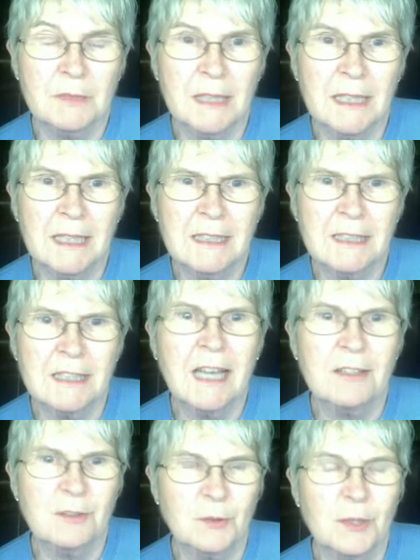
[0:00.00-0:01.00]
I guess it
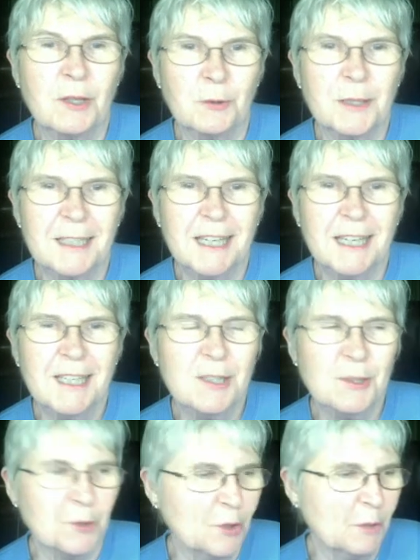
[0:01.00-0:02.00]
has only 30 days,
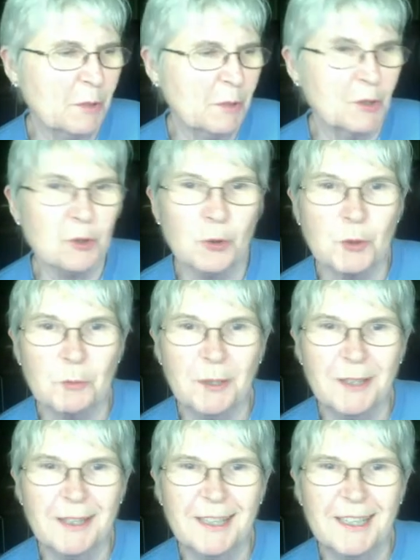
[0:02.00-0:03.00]
so it's going to be a shorter
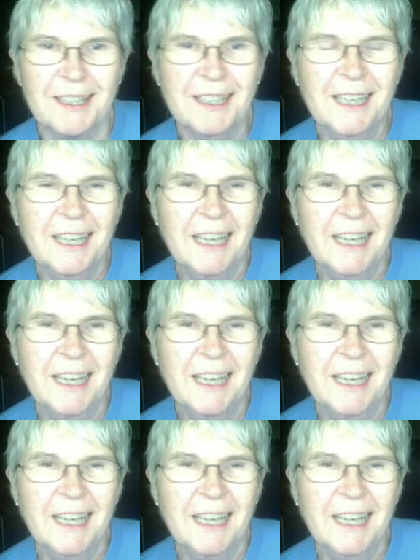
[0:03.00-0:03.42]
month again.